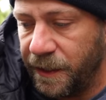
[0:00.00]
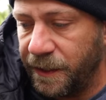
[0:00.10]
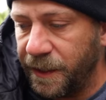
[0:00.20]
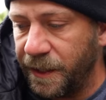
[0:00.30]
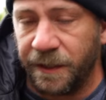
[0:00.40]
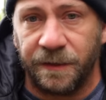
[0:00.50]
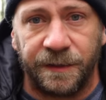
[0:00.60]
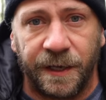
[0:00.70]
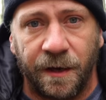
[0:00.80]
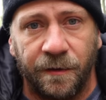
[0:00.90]
and heading into
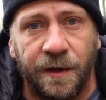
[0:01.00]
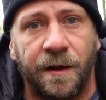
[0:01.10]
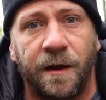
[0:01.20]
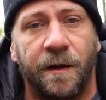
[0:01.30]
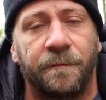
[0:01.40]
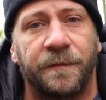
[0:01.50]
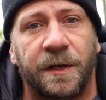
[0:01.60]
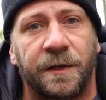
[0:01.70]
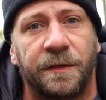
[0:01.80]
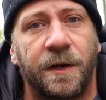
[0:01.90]
town. Um,
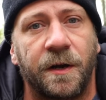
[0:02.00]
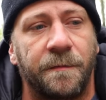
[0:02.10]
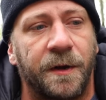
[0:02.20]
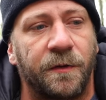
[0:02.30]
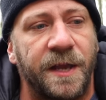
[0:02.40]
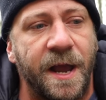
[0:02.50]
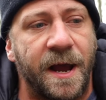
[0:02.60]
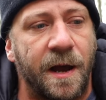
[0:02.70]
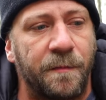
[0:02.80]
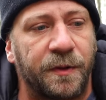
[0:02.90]
I'm going to talk about the
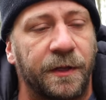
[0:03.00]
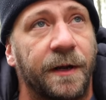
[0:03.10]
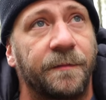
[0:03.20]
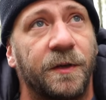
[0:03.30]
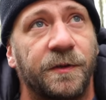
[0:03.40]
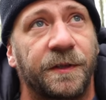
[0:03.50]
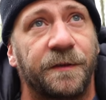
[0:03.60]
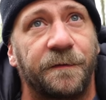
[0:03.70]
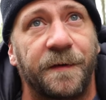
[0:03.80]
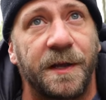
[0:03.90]
app that I'm using
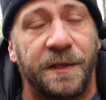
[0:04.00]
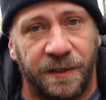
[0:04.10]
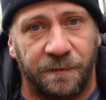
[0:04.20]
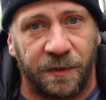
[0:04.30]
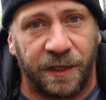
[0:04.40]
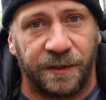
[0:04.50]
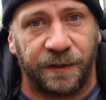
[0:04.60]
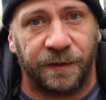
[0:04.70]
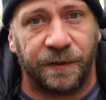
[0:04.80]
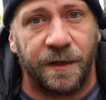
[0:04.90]
to find these
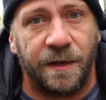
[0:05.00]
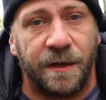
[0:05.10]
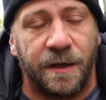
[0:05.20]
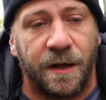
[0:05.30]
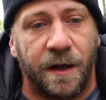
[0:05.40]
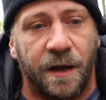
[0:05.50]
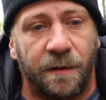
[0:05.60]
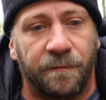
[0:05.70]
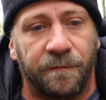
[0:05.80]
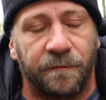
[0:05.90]
places.
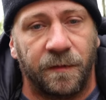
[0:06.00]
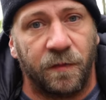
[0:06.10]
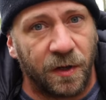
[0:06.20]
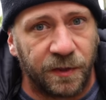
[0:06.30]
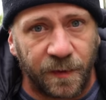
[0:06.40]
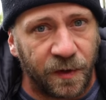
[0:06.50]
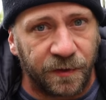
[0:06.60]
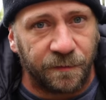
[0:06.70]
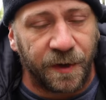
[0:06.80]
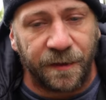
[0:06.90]
Um, not
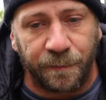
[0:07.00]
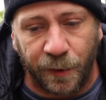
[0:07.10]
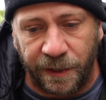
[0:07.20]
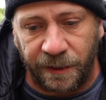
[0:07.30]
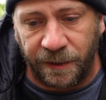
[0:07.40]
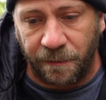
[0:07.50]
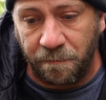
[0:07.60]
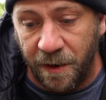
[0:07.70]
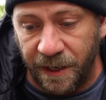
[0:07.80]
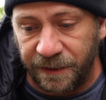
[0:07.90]
sponsored by them or anything,
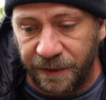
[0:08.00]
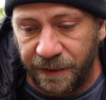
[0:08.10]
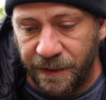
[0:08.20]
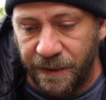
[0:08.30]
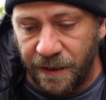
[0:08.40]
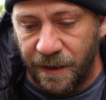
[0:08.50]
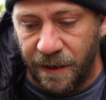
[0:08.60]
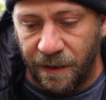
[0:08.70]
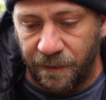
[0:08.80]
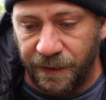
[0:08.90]
but
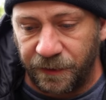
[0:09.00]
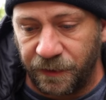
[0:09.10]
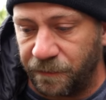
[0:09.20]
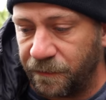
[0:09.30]
uh, it's